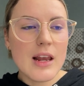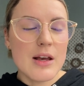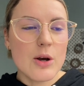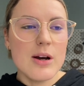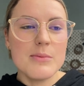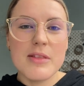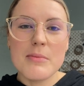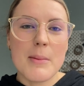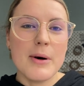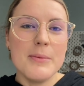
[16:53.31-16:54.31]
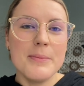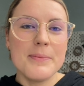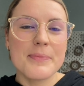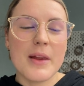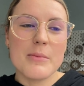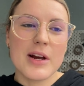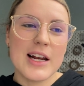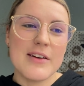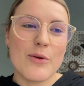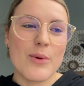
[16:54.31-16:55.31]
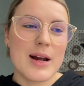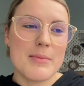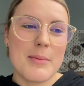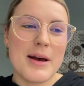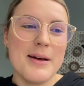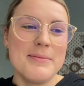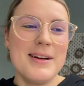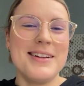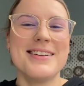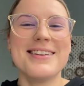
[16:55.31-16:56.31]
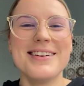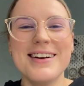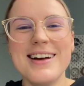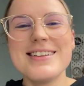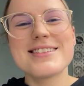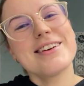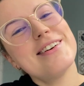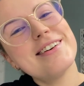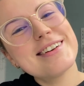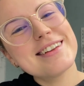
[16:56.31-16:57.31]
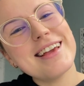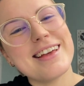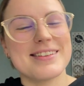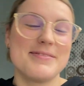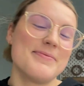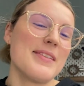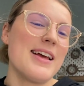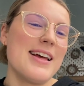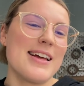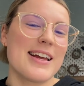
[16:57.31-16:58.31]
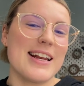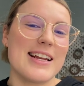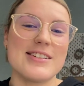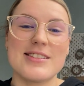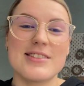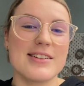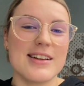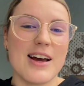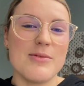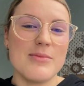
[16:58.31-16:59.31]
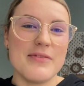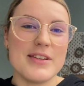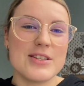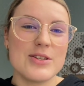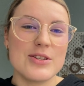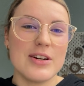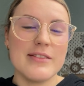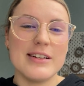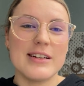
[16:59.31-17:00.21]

Going with my mum, and we're going to have a Wagamama. So yeah, going to just get on with this tutorial